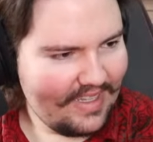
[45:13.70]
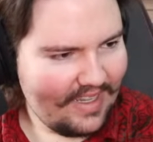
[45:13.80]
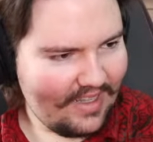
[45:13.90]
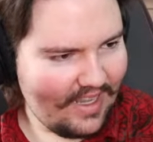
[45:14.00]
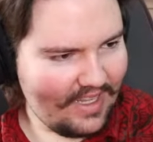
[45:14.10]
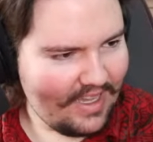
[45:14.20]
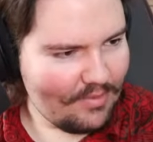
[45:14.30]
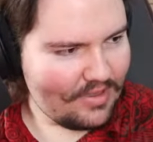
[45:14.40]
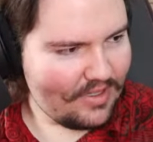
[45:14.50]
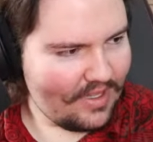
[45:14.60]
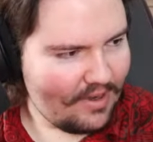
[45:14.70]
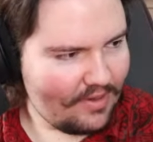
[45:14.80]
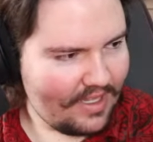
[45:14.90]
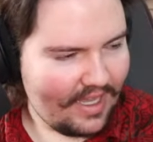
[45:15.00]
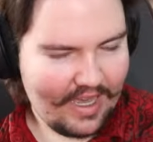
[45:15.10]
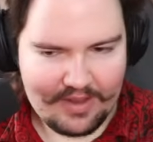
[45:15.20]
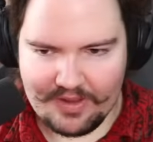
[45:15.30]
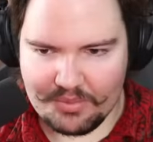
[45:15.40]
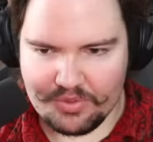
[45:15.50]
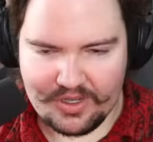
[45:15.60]
A lot of games do that where they have
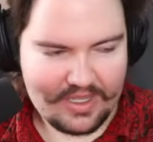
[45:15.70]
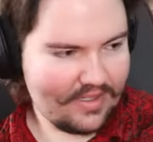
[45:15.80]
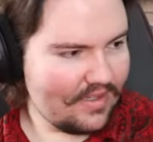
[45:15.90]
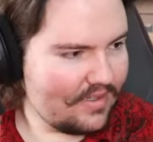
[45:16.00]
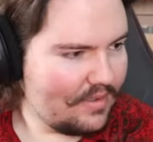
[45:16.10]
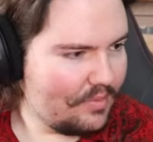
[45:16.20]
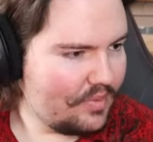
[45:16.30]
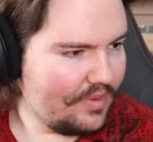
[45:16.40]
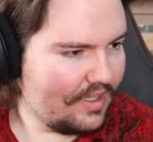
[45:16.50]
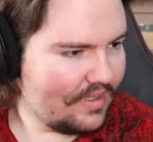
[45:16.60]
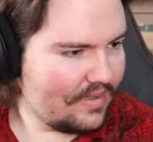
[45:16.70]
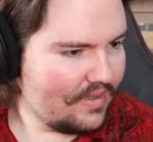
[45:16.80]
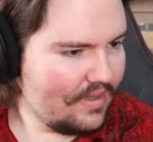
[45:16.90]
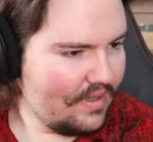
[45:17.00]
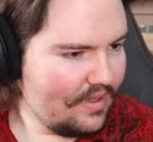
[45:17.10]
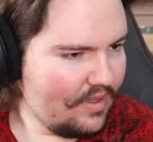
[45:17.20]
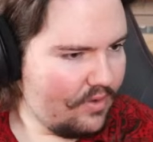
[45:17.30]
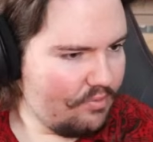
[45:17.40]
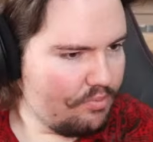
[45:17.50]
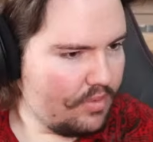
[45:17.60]
like breeding systems, but it's
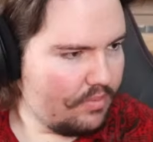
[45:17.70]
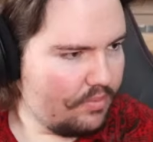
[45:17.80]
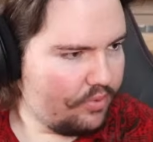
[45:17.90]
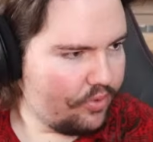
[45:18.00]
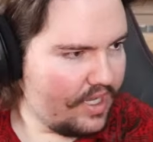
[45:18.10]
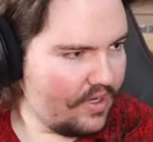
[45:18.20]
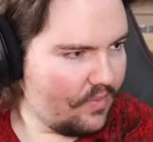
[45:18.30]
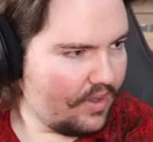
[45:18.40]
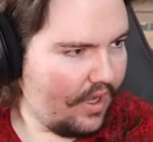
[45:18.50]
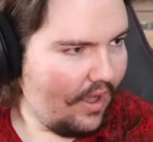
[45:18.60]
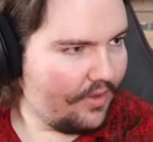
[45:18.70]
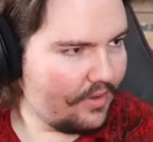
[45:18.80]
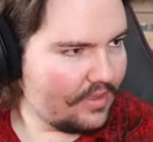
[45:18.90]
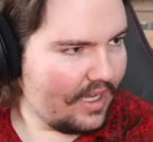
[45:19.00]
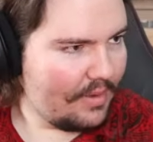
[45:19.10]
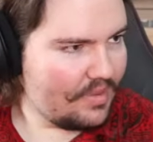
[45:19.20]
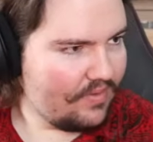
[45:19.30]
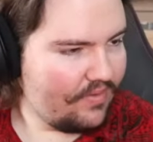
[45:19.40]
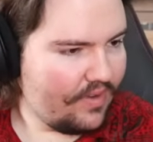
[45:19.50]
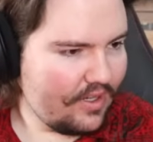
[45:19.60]
you breed with other types of
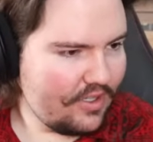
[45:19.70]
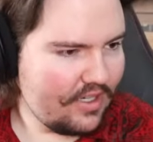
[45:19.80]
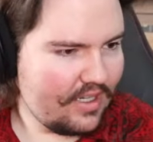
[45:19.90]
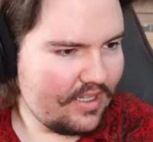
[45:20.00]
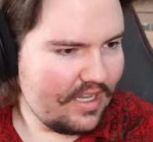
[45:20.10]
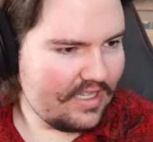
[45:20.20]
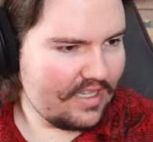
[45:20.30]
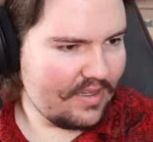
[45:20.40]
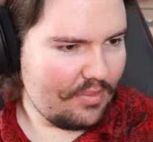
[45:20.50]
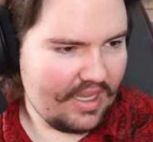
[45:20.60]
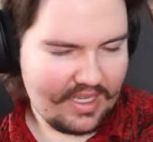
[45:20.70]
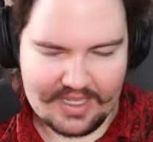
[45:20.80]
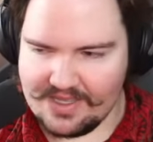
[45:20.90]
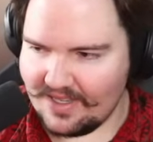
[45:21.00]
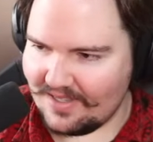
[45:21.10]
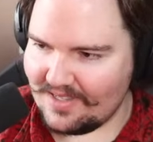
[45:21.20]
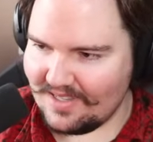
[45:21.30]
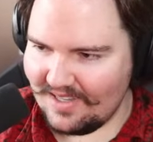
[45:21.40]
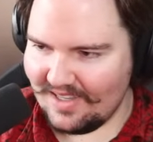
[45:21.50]
fish, and it doesn't make any sense.